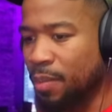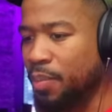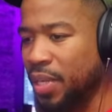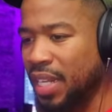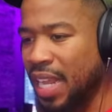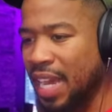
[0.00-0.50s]

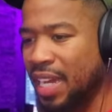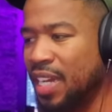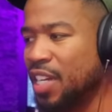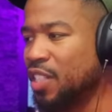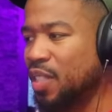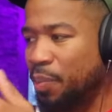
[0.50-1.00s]
But like
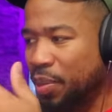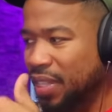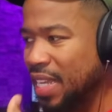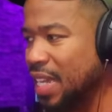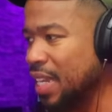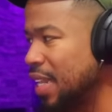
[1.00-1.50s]
to
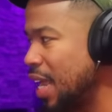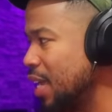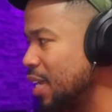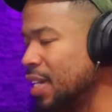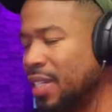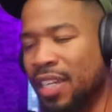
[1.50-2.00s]
put that in
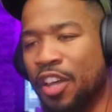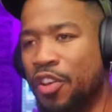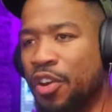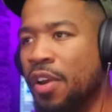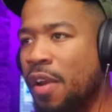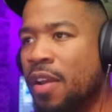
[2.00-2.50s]
like
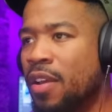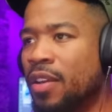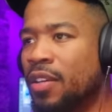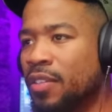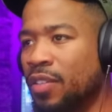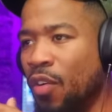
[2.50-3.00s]
another,
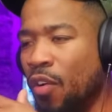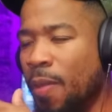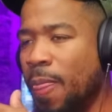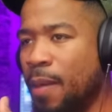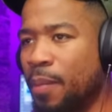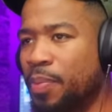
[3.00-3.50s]

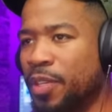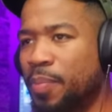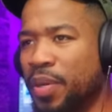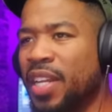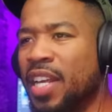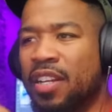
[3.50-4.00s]
to
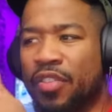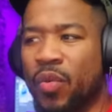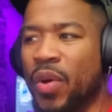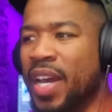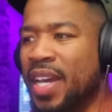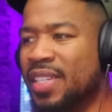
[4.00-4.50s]
put it another
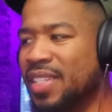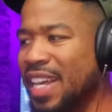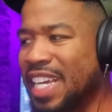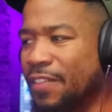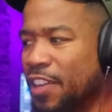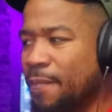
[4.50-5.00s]
way, it's
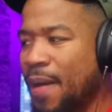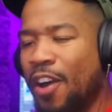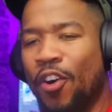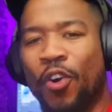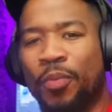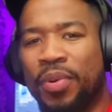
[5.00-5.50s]
like even if my
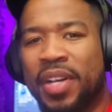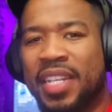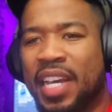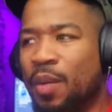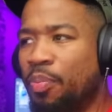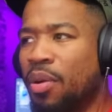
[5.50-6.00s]
homeboys
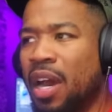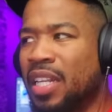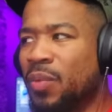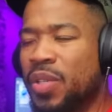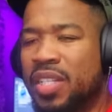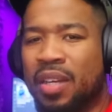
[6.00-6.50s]
had a
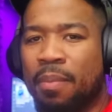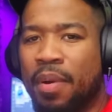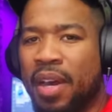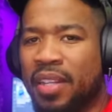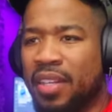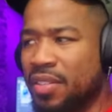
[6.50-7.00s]
problem with
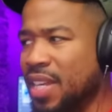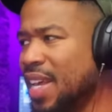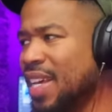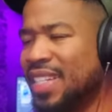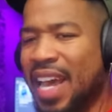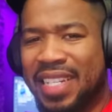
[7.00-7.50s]
somebody else,
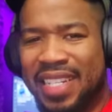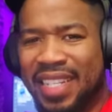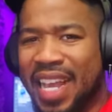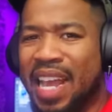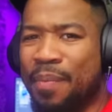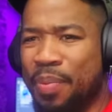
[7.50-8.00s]
that's
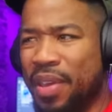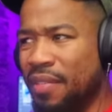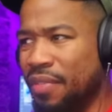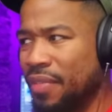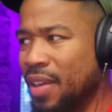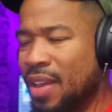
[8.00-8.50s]
they
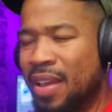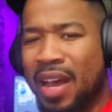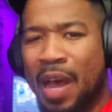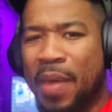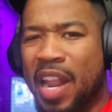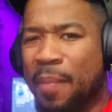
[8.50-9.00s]
beef.
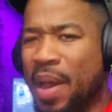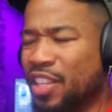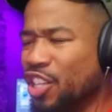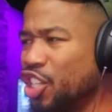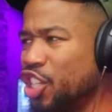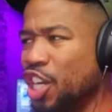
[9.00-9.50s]
I'm not
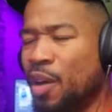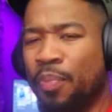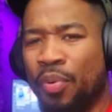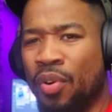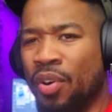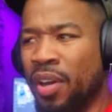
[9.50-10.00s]
about to
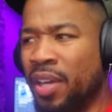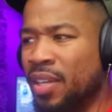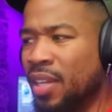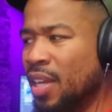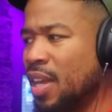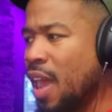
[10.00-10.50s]
jump
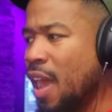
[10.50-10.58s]
on